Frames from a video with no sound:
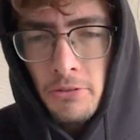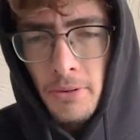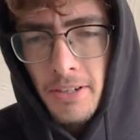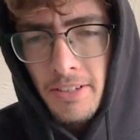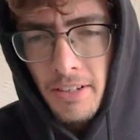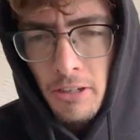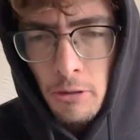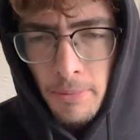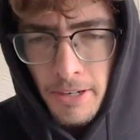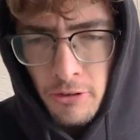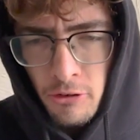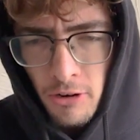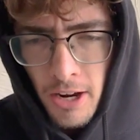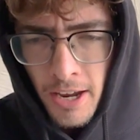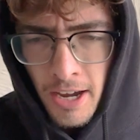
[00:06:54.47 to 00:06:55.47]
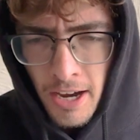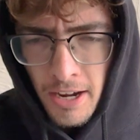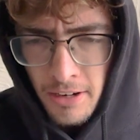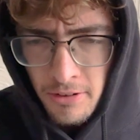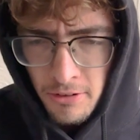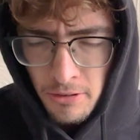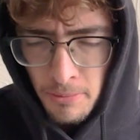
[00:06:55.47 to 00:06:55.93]
one's a little bit
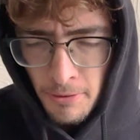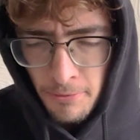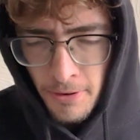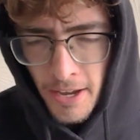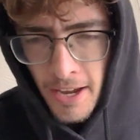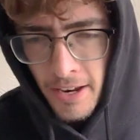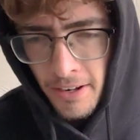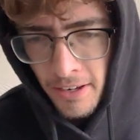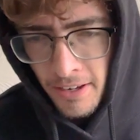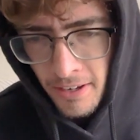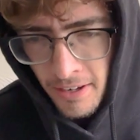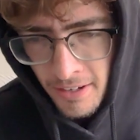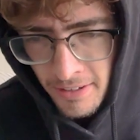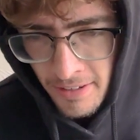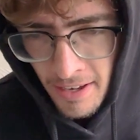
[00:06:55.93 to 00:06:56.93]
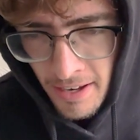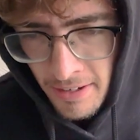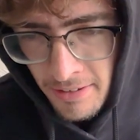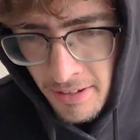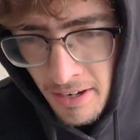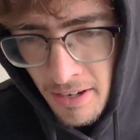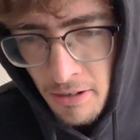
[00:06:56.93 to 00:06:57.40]
try-hard, to be fair. Like, you can tell
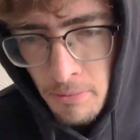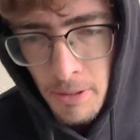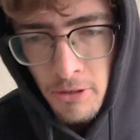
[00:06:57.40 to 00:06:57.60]
it's like a little bit